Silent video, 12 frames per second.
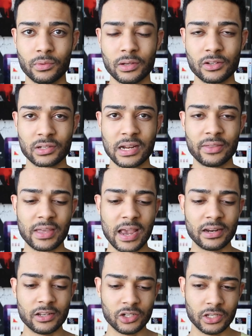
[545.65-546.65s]
and just let that
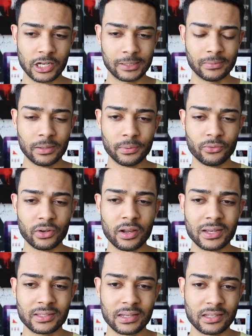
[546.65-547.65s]
energy come up and
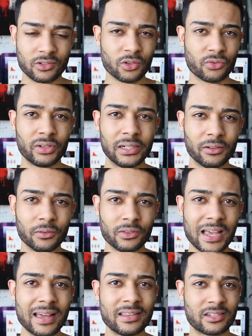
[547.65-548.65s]
realize that it's not real,
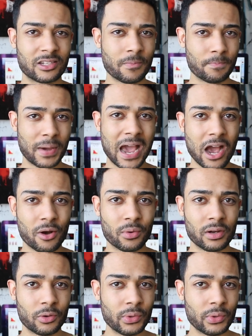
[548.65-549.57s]
that is some power.